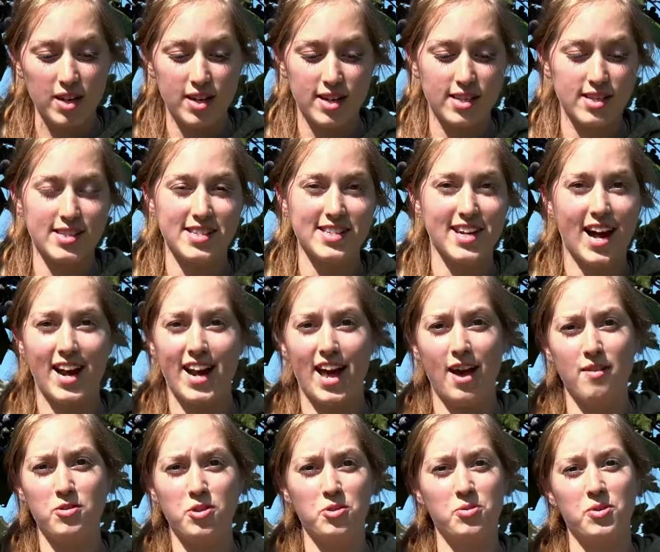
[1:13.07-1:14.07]
is not
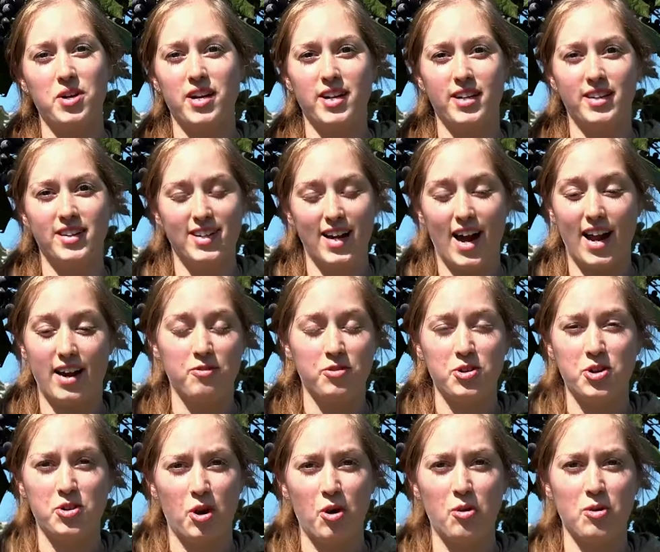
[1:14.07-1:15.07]

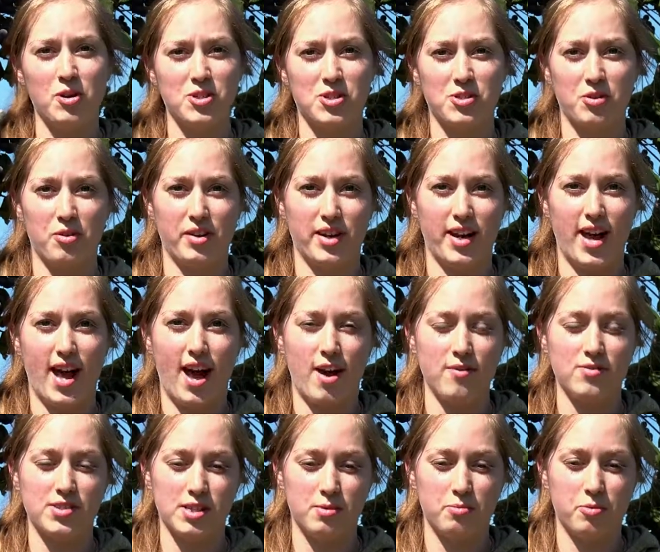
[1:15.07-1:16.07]
every grower is going to
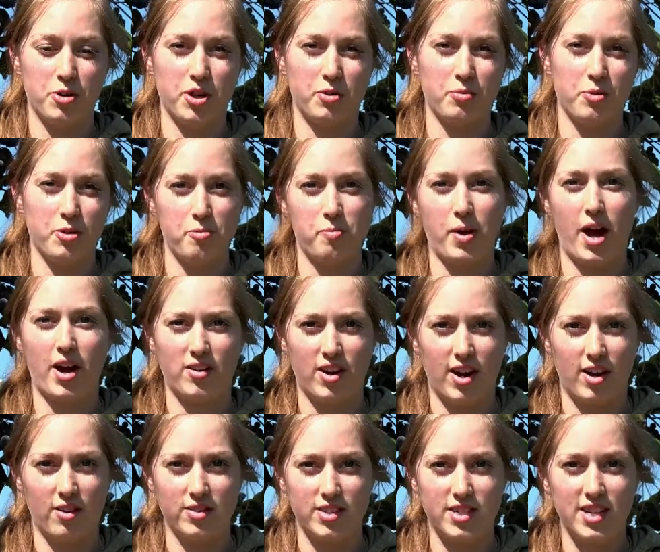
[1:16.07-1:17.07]
have someone with a
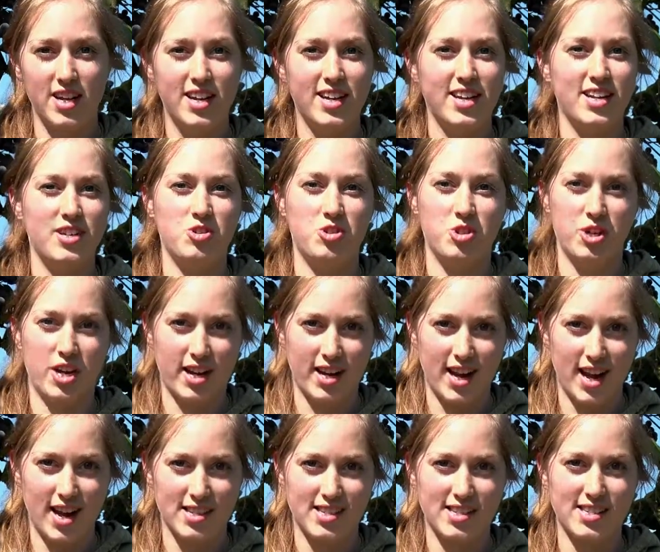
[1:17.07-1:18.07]
background in
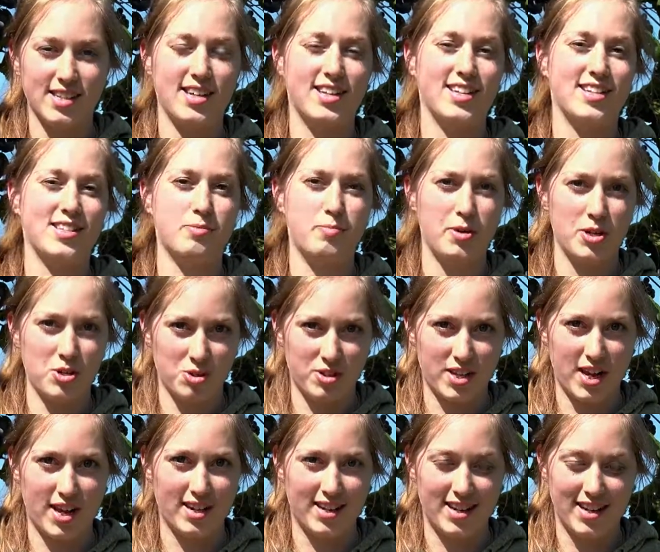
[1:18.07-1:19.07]
GIS and spatial
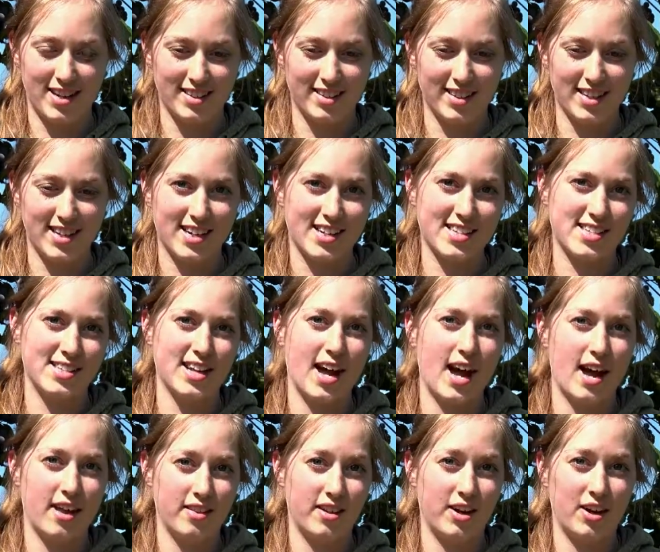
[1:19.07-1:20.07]
data analytics
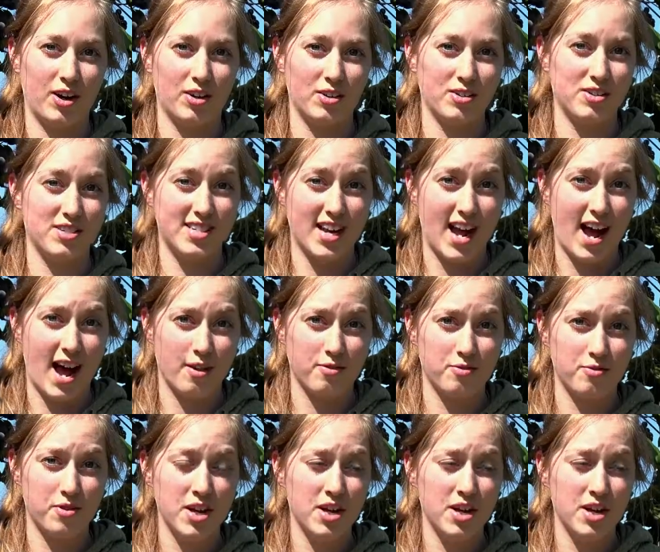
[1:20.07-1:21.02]
on their staff.